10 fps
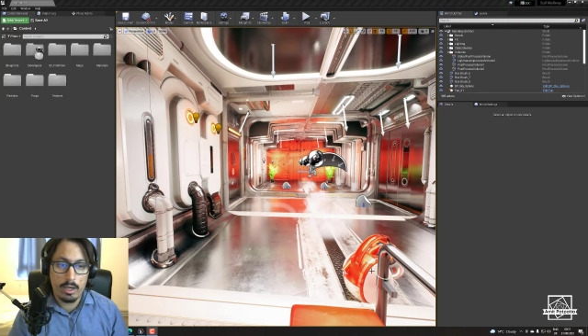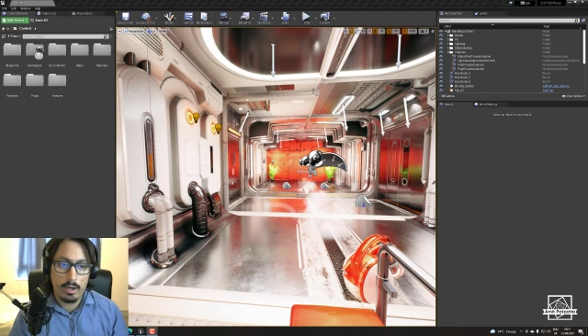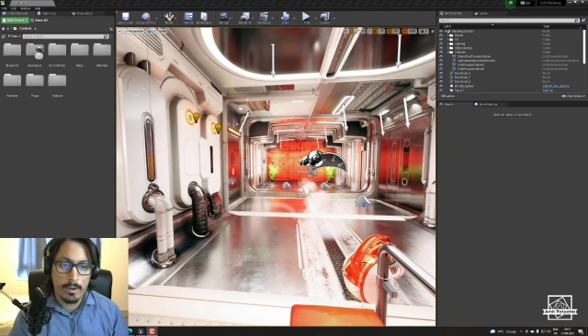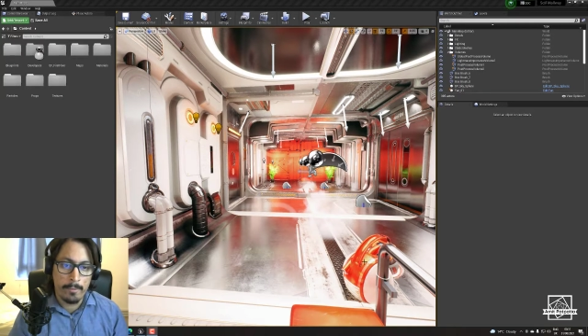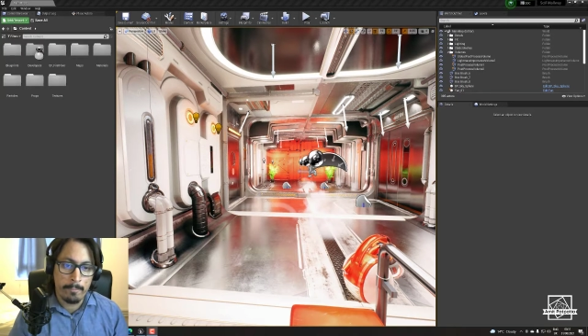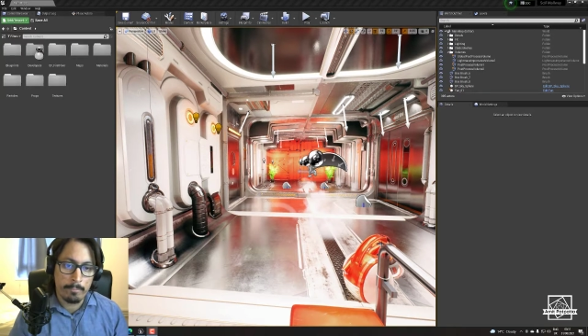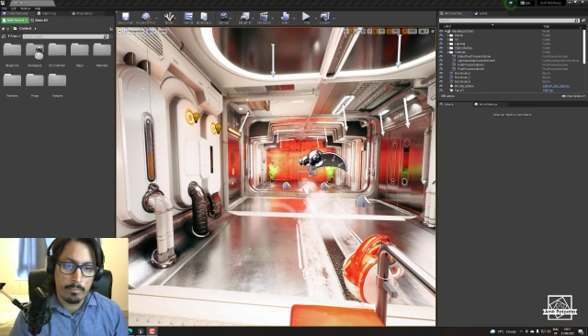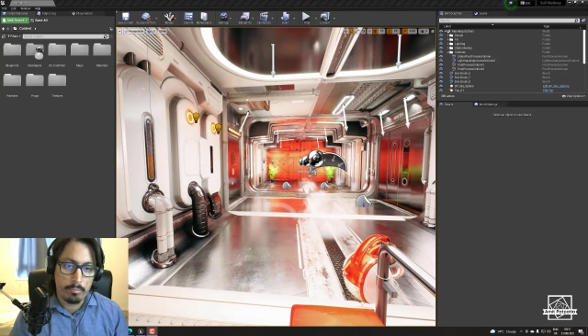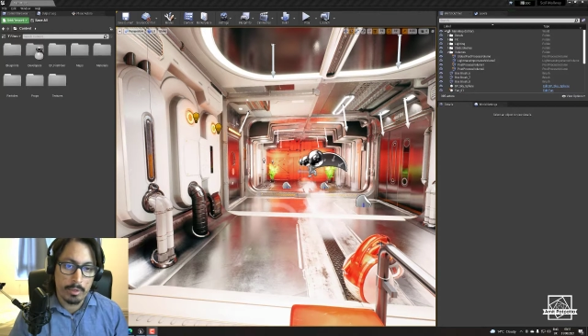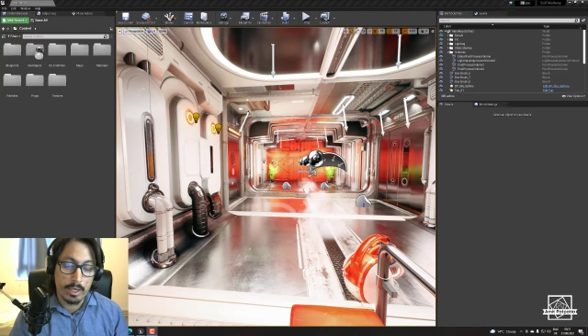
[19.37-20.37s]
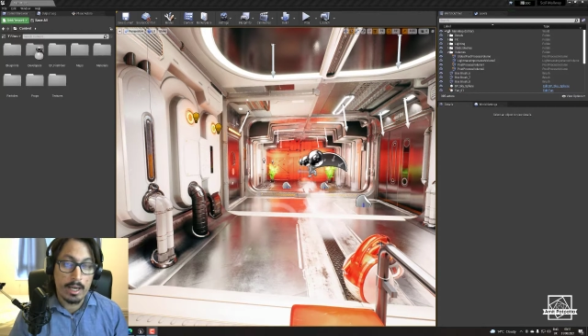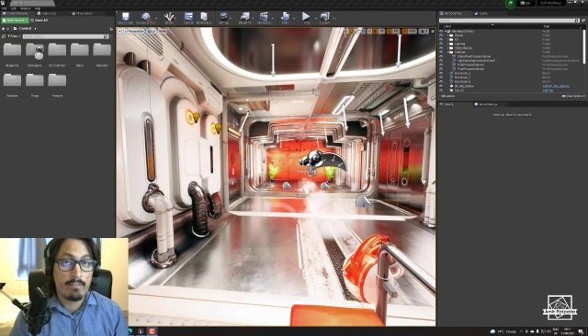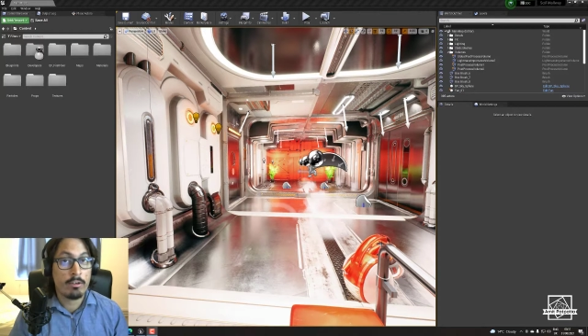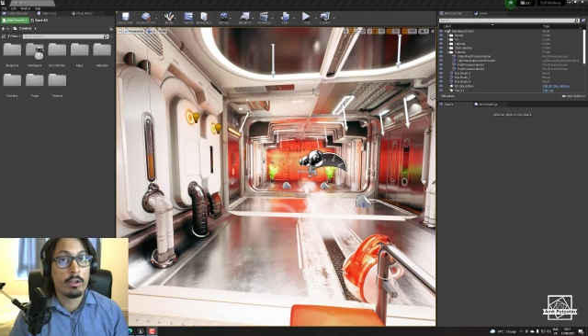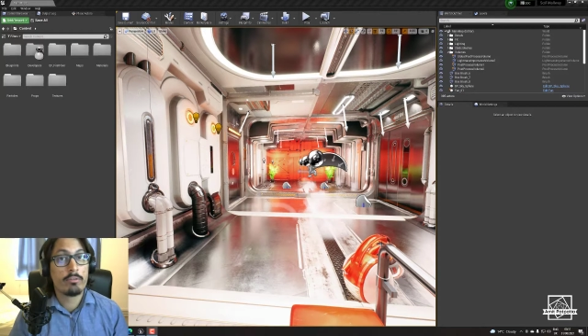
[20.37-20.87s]
um, but I
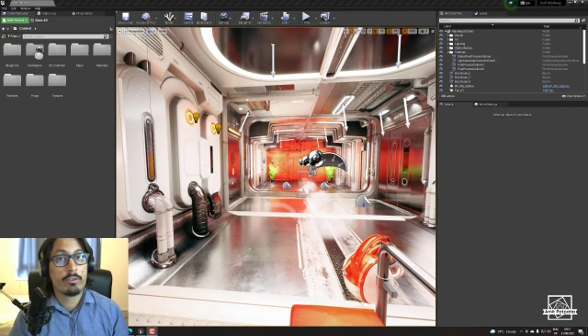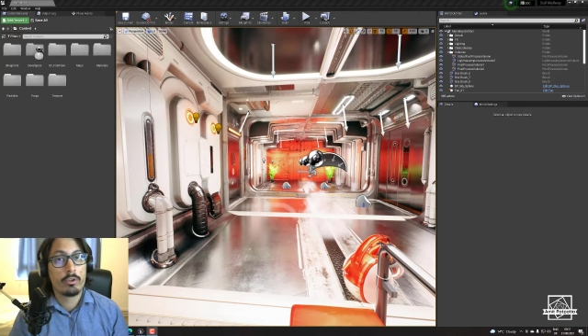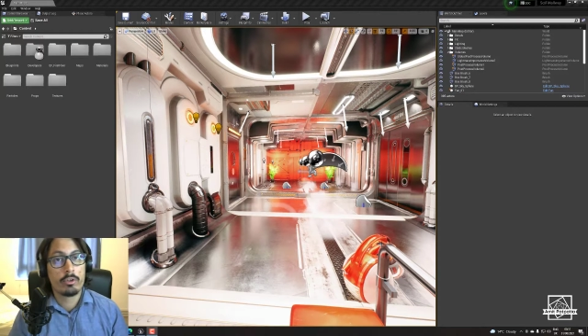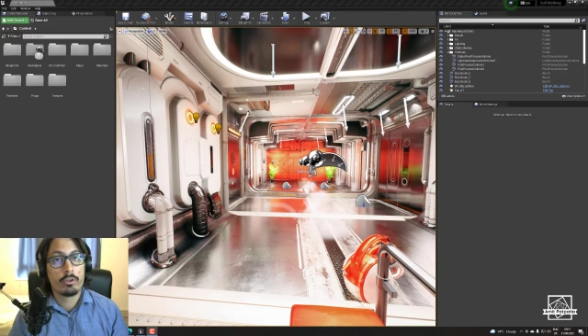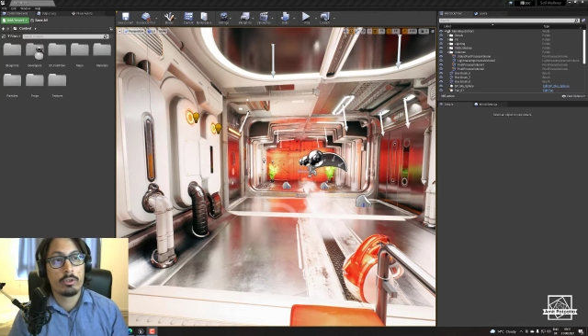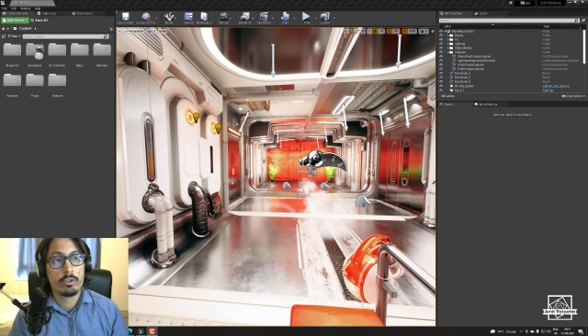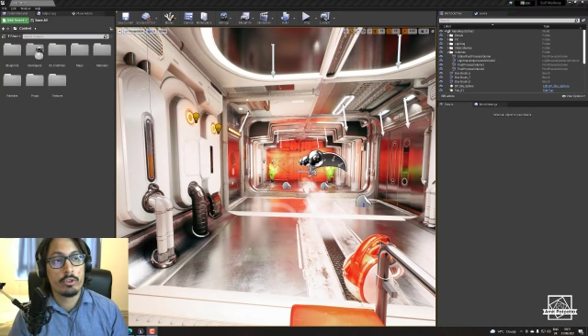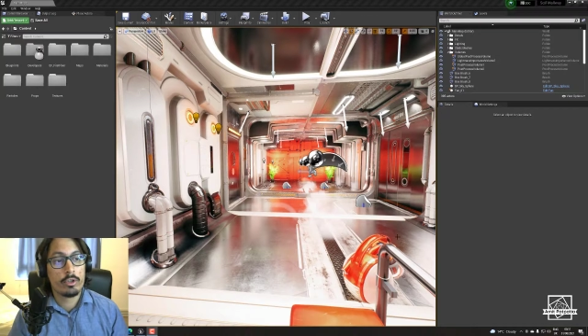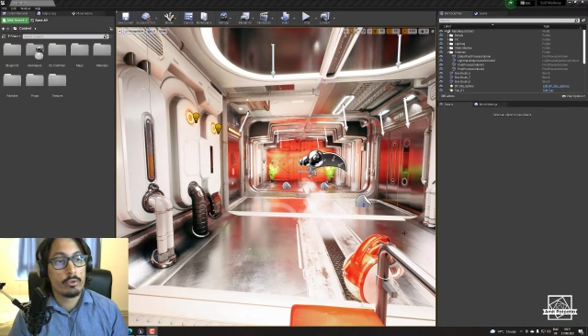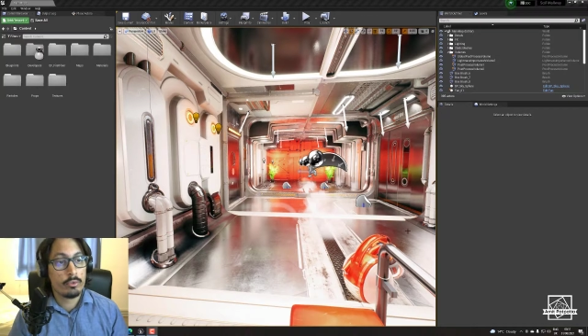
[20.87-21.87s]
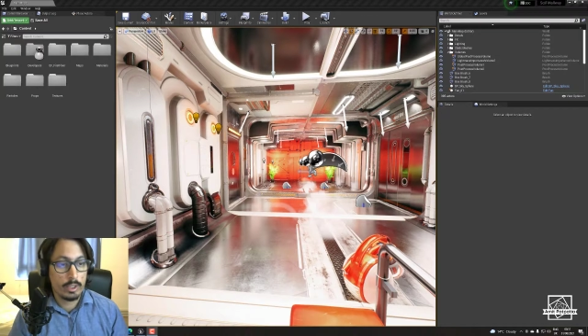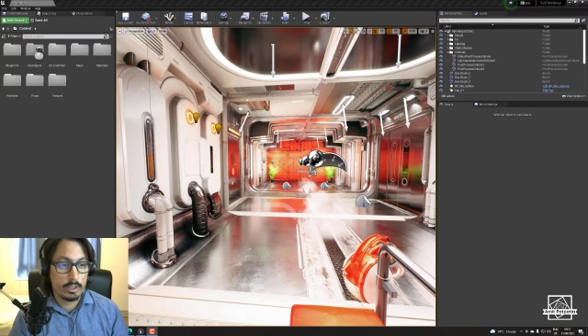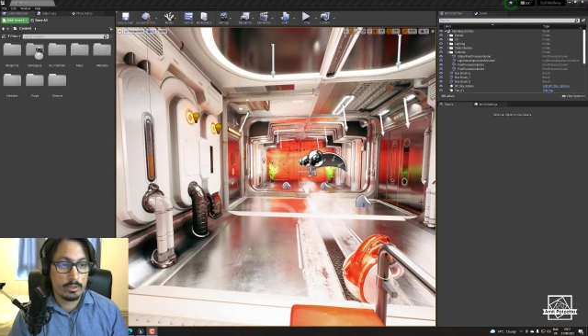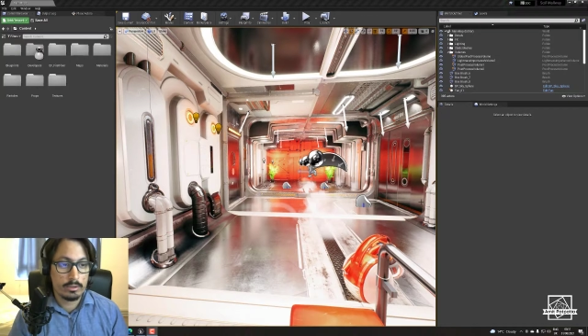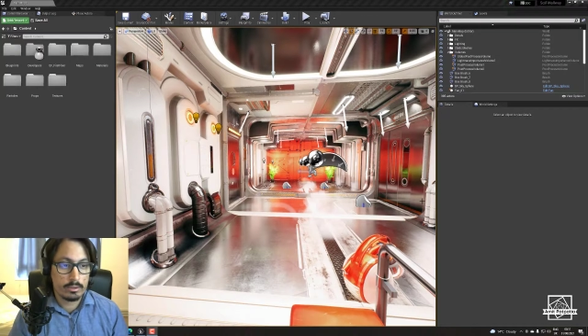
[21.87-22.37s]
have not forgotten
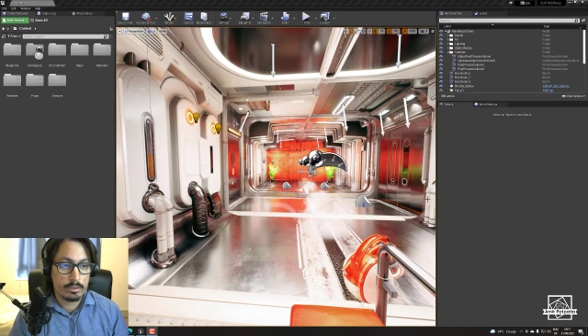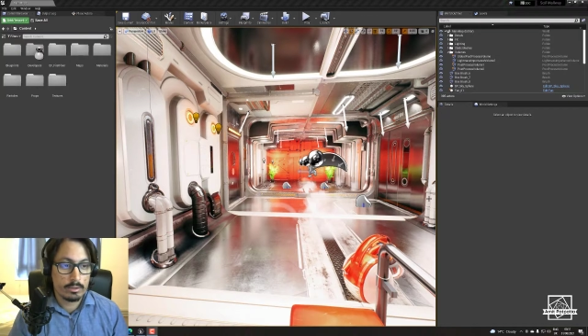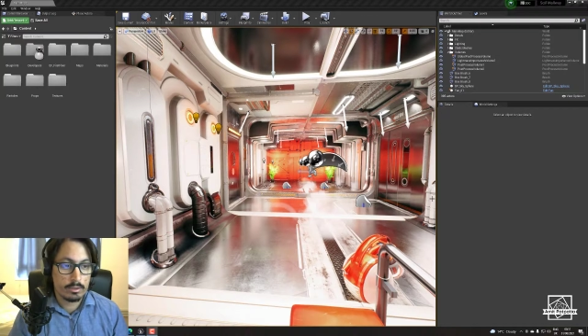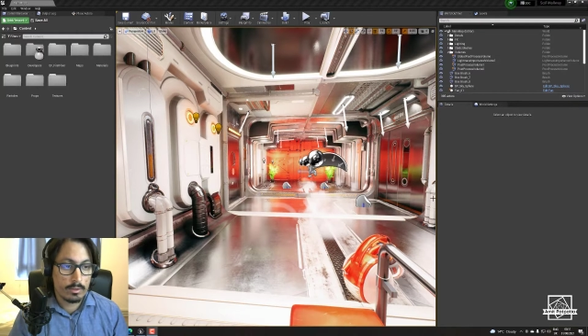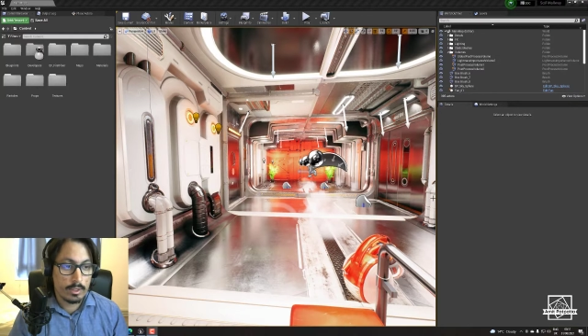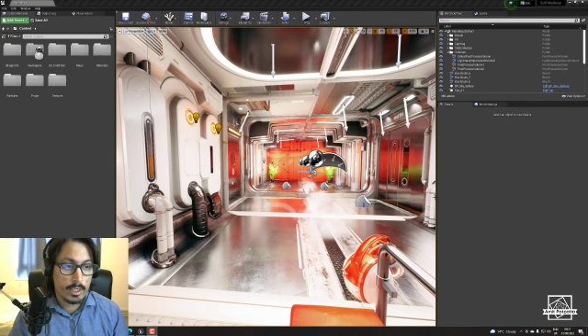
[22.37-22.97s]
Unreal users.